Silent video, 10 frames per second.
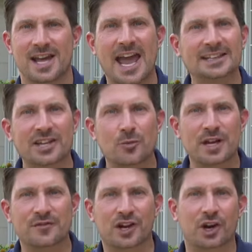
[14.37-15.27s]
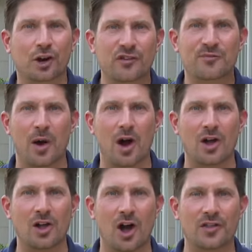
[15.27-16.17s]
A little bit of a
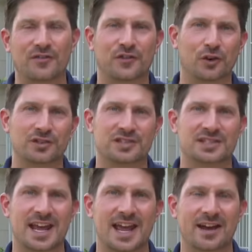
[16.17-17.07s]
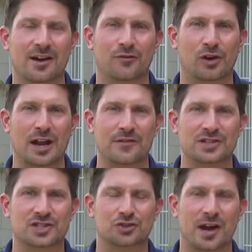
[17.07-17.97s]
curveball on the first day of
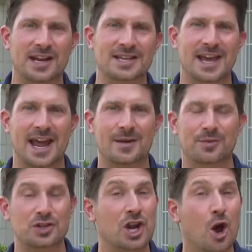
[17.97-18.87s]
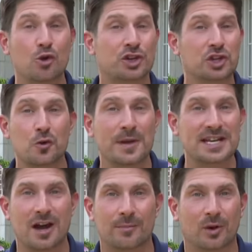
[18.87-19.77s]
Ravens training camp. No
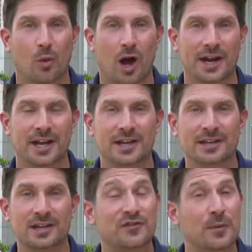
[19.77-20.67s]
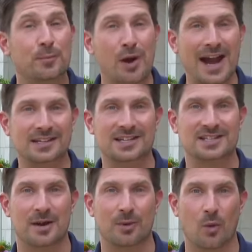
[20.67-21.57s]
QB number one for
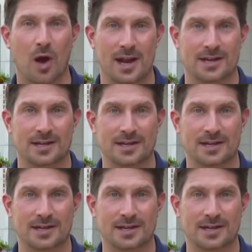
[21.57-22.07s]
practice number one.